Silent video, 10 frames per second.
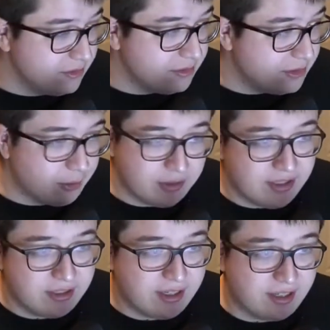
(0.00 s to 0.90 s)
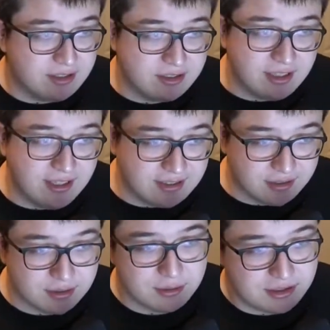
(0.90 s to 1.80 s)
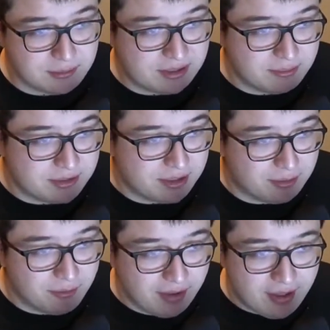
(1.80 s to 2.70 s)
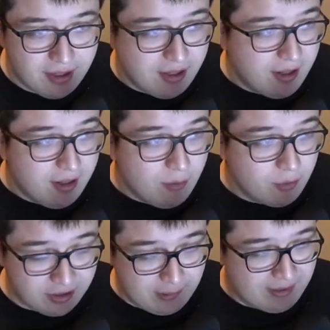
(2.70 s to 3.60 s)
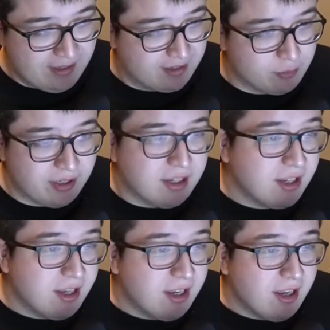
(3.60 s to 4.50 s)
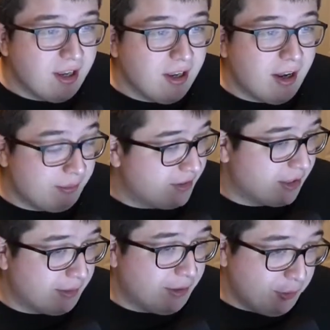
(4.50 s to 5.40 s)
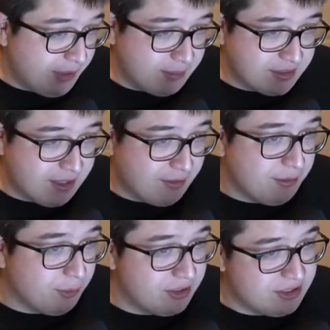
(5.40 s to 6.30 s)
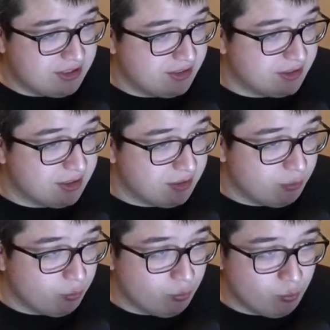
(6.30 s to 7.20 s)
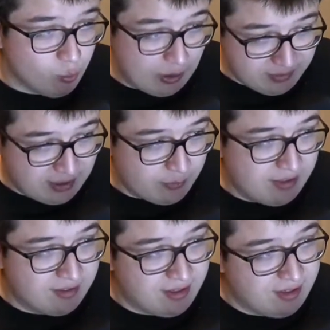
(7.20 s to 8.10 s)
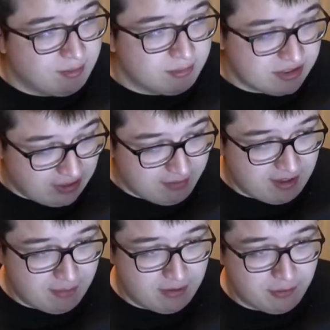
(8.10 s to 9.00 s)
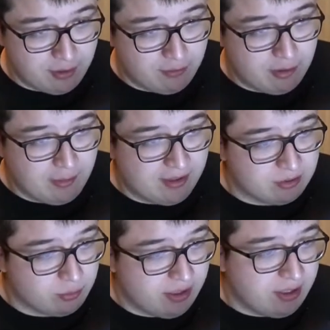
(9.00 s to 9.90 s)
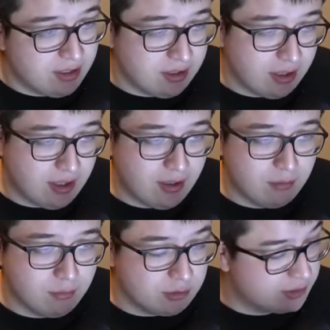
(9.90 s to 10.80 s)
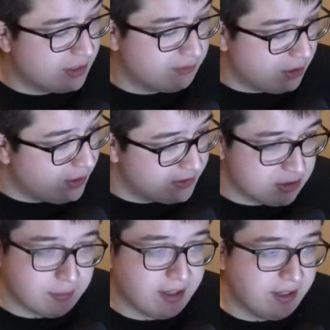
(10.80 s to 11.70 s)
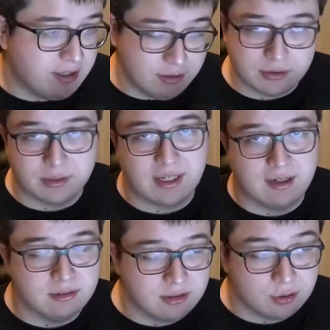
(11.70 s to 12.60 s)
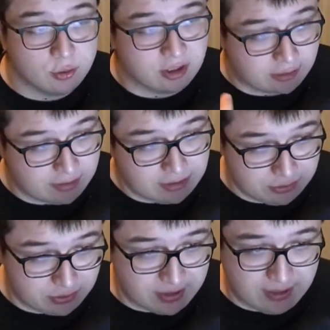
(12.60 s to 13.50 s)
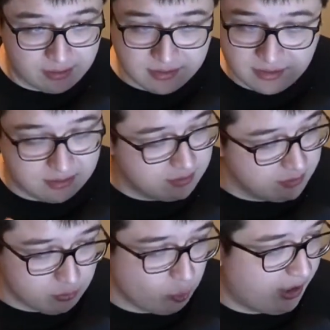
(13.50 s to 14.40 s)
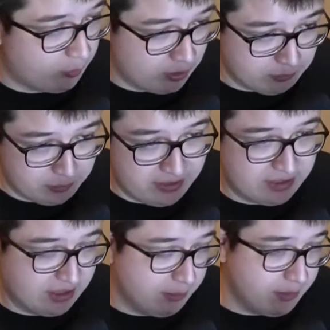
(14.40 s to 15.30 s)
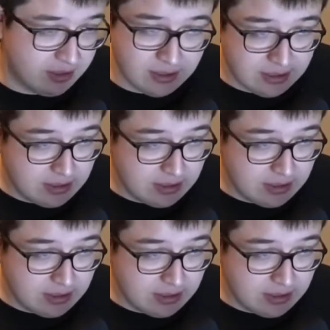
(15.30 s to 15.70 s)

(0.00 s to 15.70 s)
no one here cares, and it's also just me. So we'll talk about that next week. I'm going to talk about home game stuff, which is website redesign stuff that I've been doing over the past week, which was kind of caused by user accounts. So we'll talk about user accounts and why we're implementing them and